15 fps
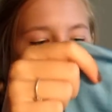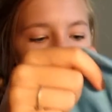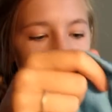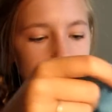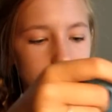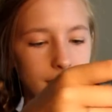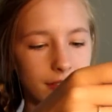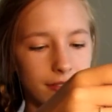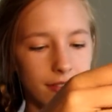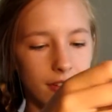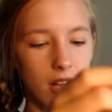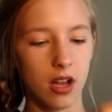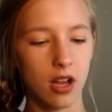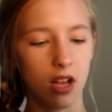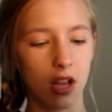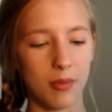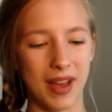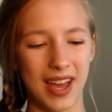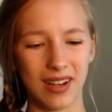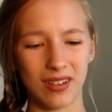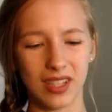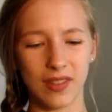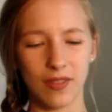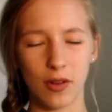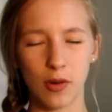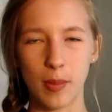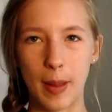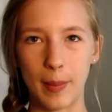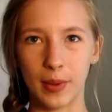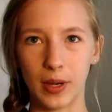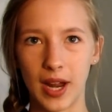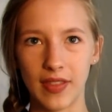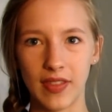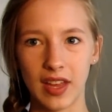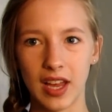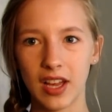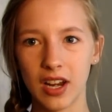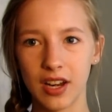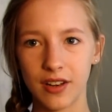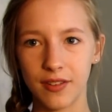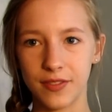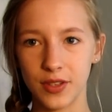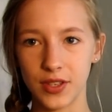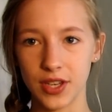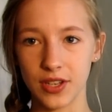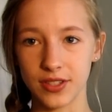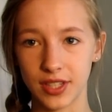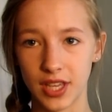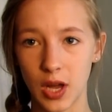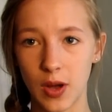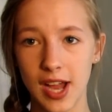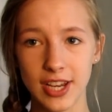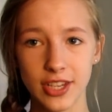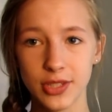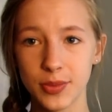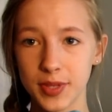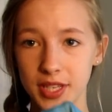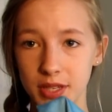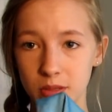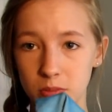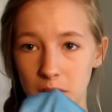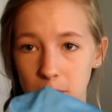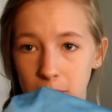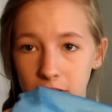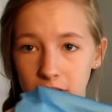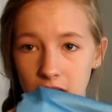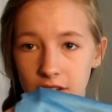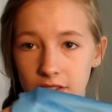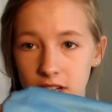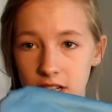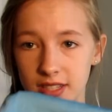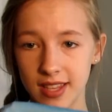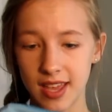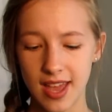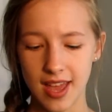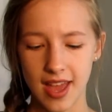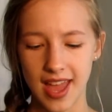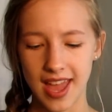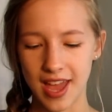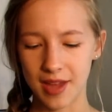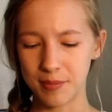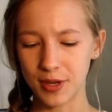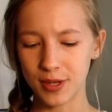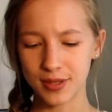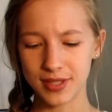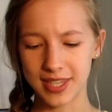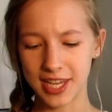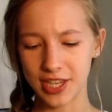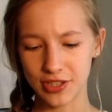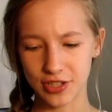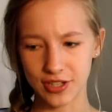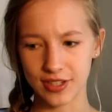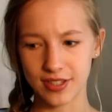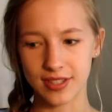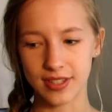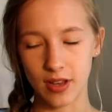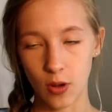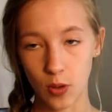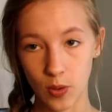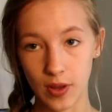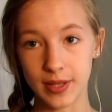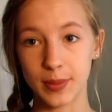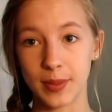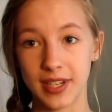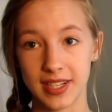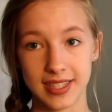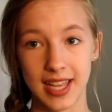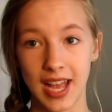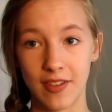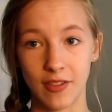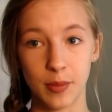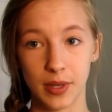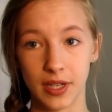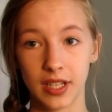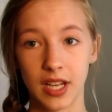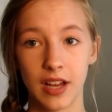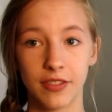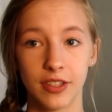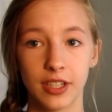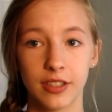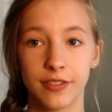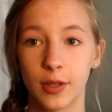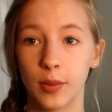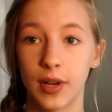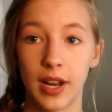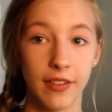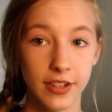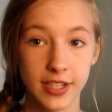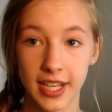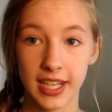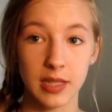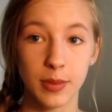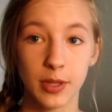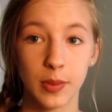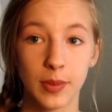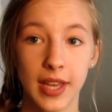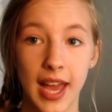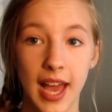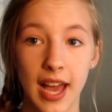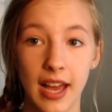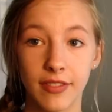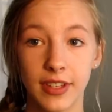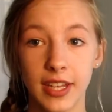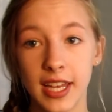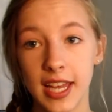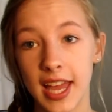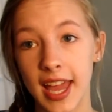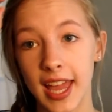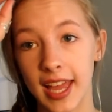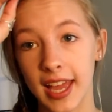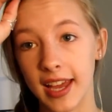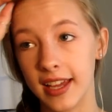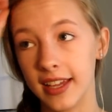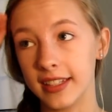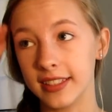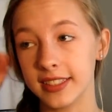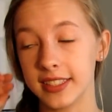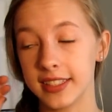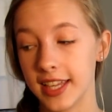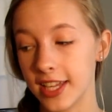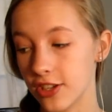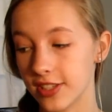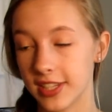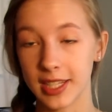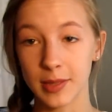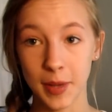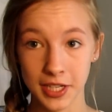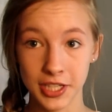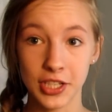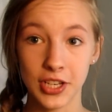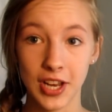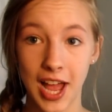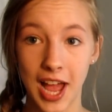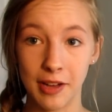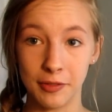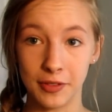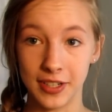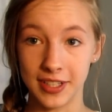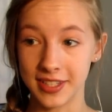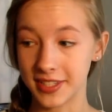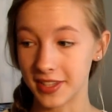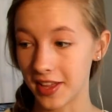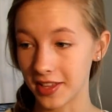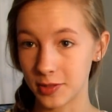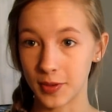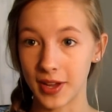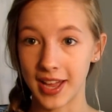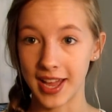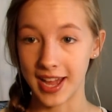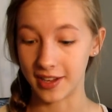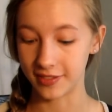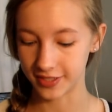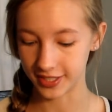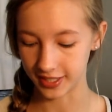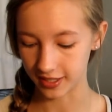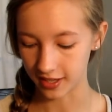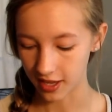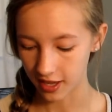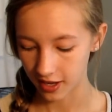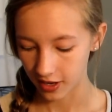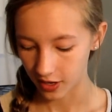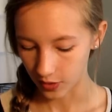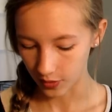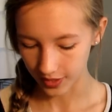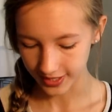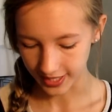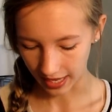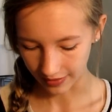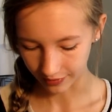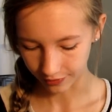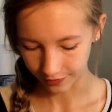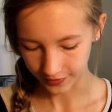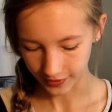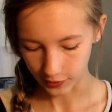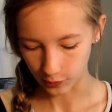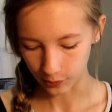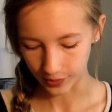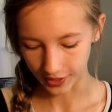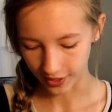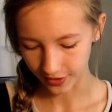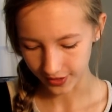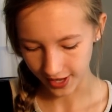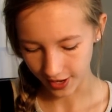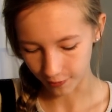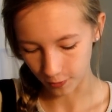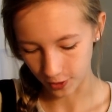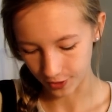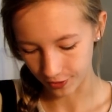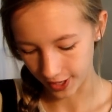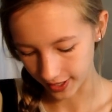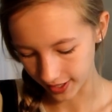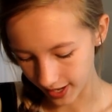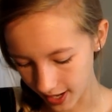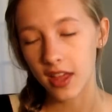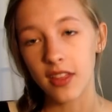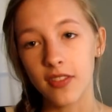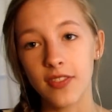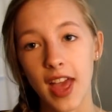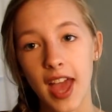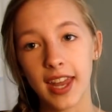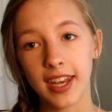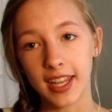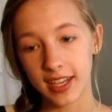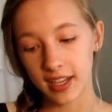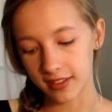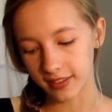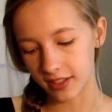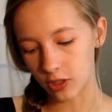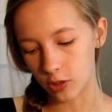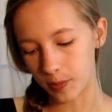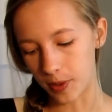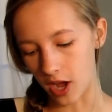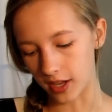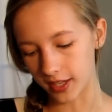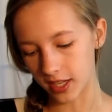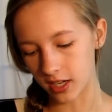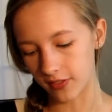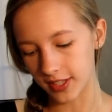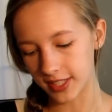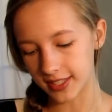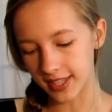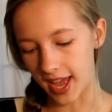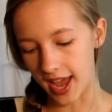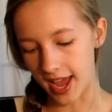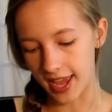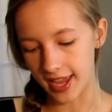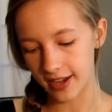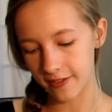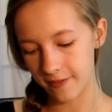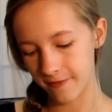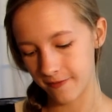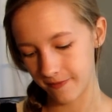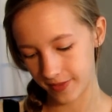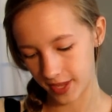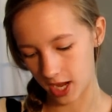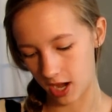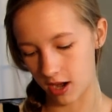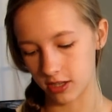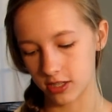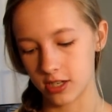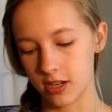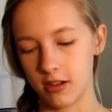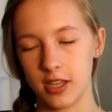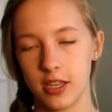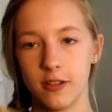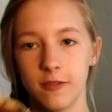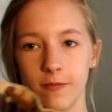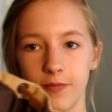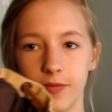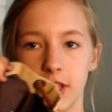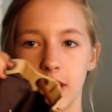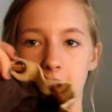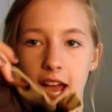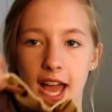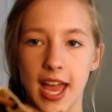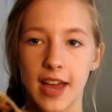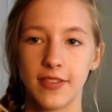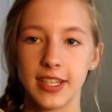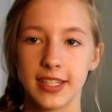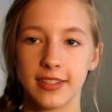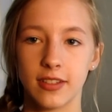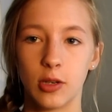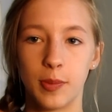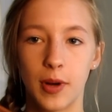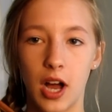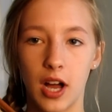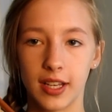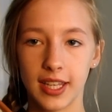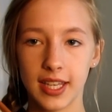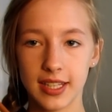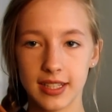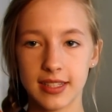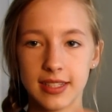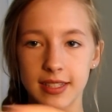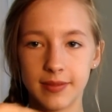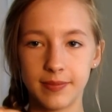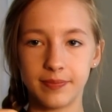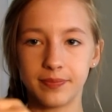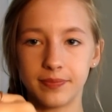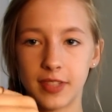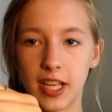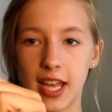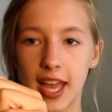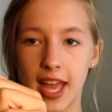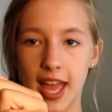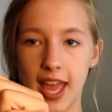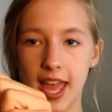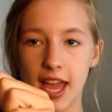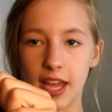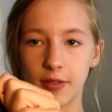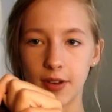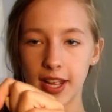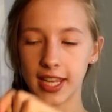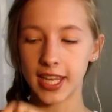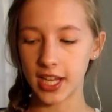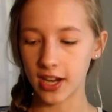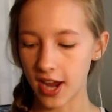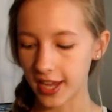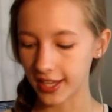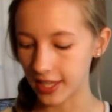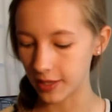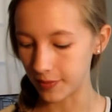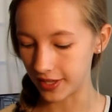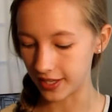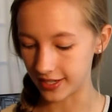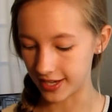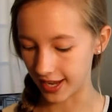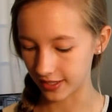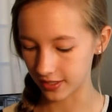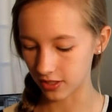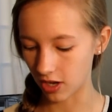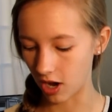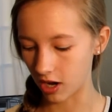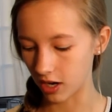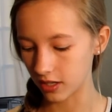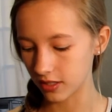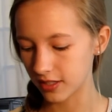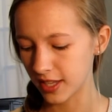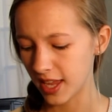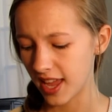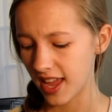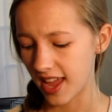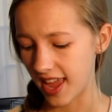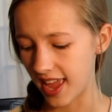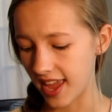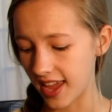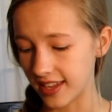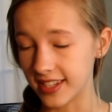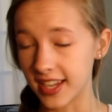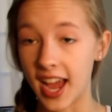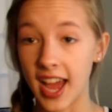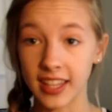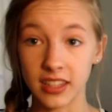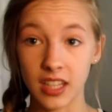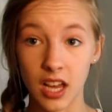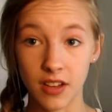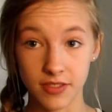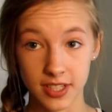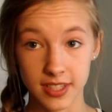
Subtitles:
this from, I don't even remember, I think I got it a few years ago. I just reused my book covers, and most teachers always want us to have a book cover for whatever textbook we have, and they just expect you to have one, so that's why I have to always have a few, but I only have one right now. Then in a little pocket on the side, here I'll show you, I have these little pockets. And right here I keep index cards, and I love to